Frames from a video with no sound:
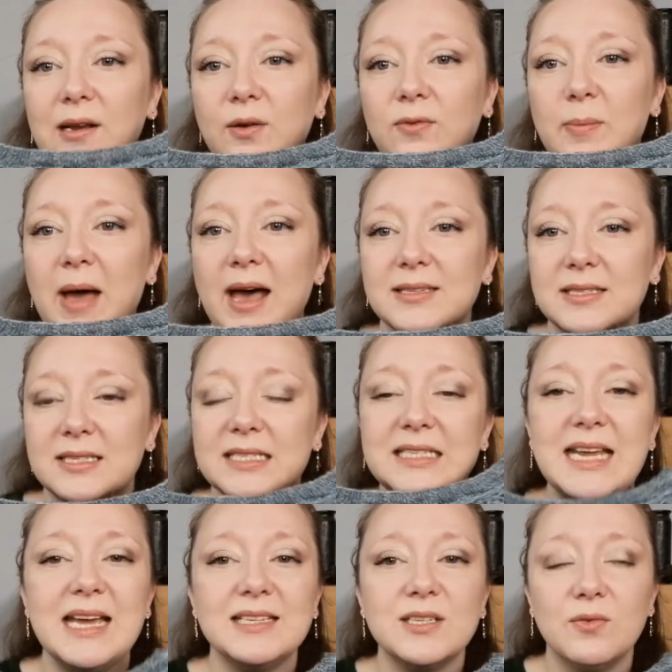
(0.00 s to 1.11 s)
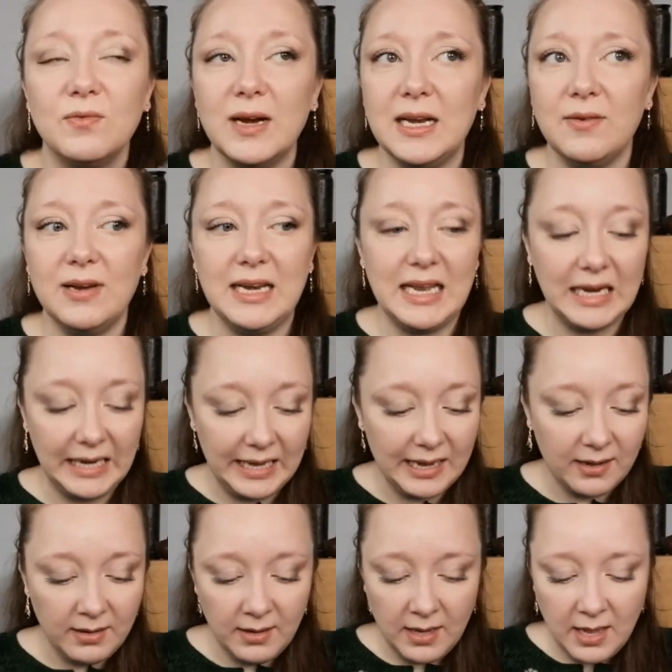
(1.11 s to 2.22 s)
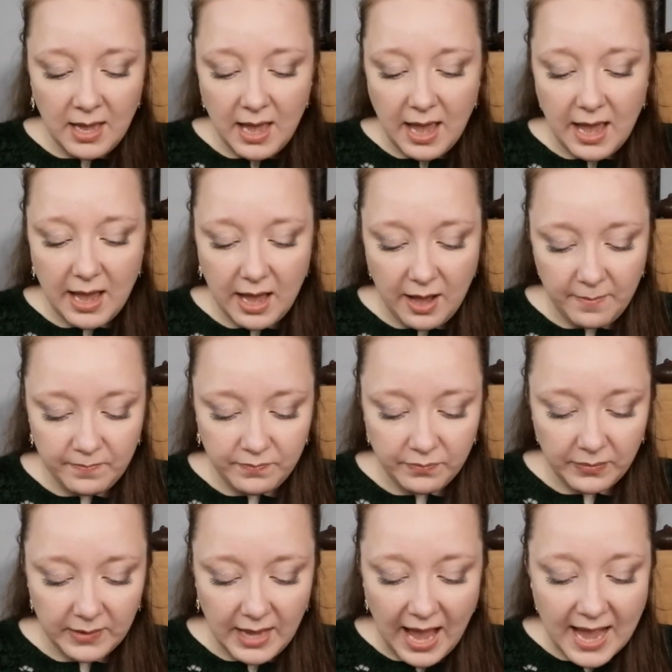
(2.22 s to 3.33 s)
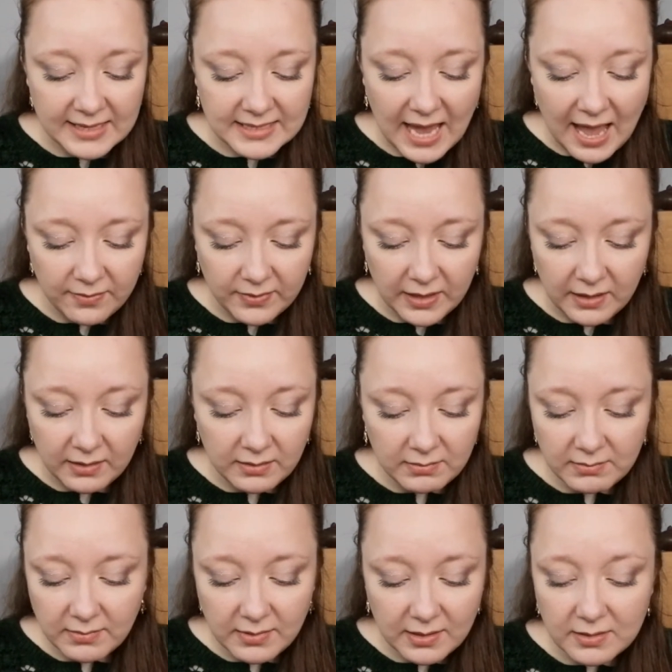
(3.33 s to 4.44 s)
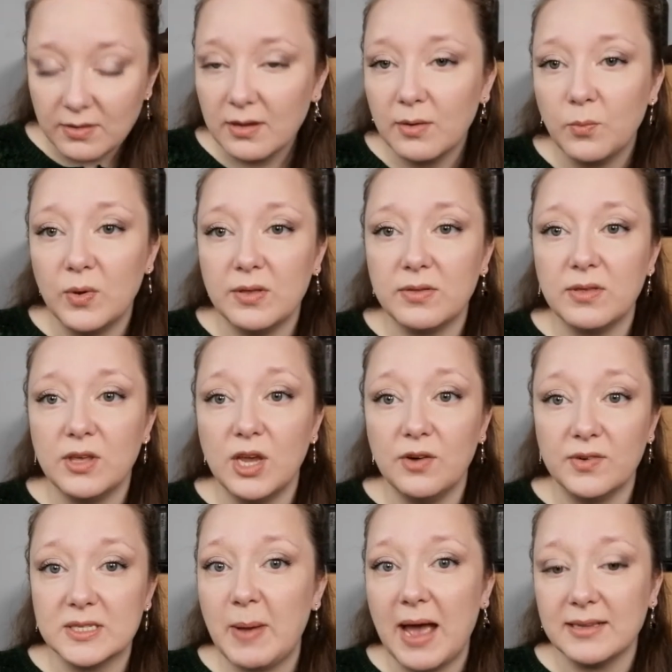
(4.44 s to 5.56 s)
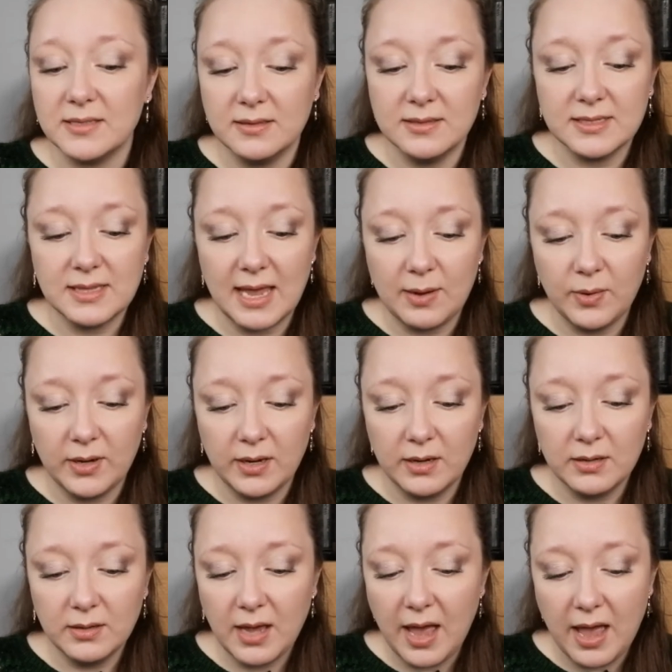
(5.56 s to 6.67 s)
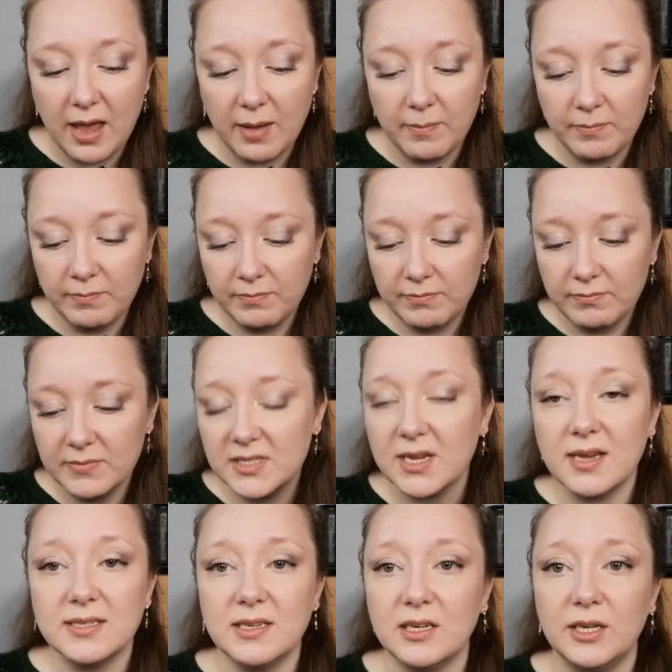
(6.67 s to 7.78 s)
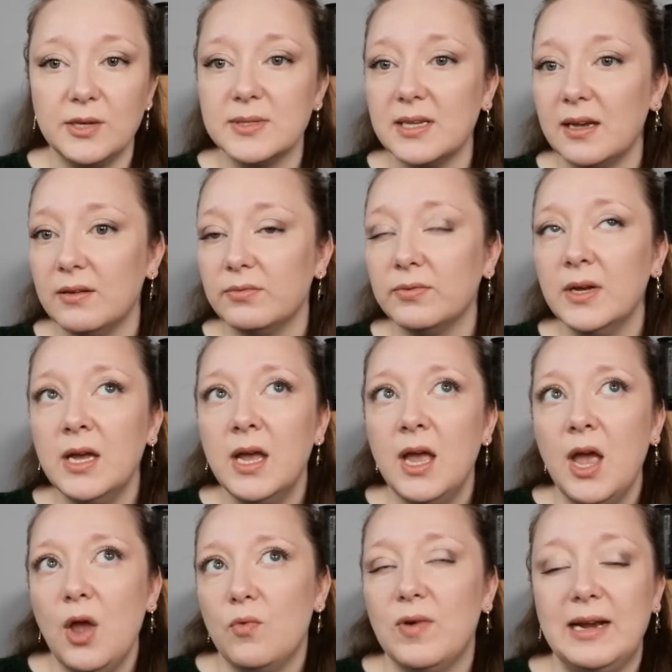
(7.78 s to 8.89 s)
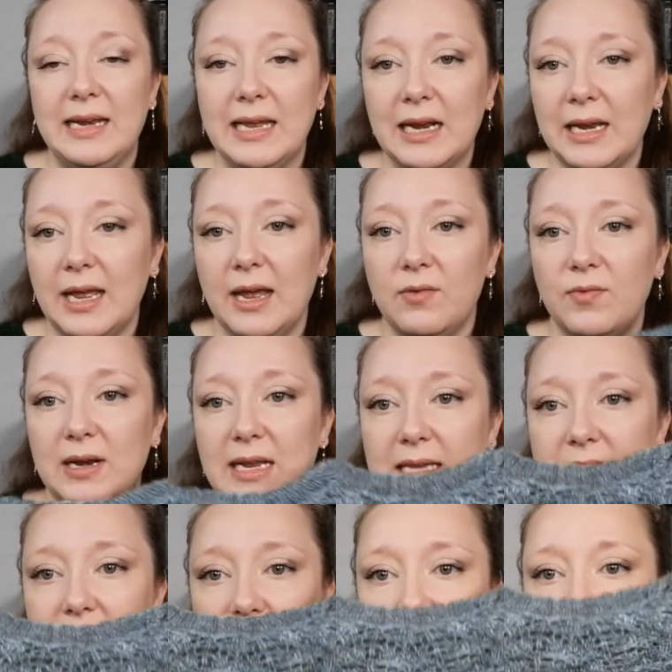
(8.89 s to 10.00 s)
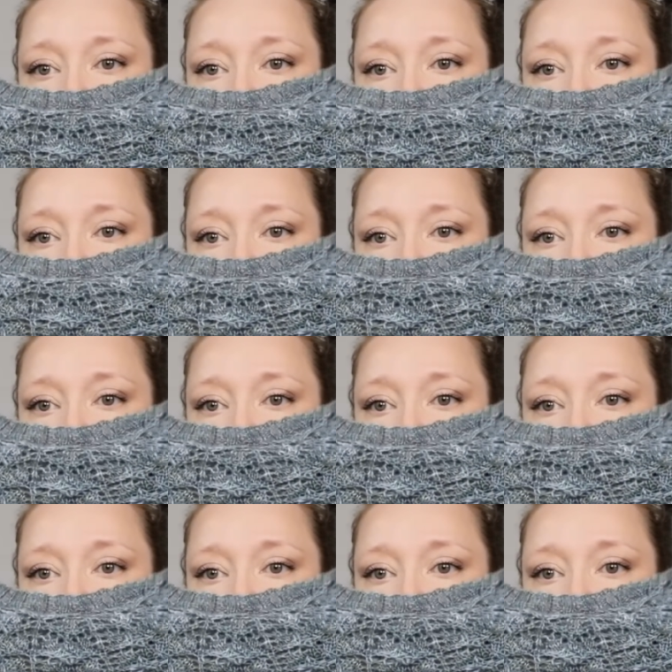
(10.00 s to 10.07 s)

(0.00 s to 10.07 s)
lovely pattern to knit. Really, really clear. As ever with Yura's patterns, they were size inclusive, really clear, and really easy to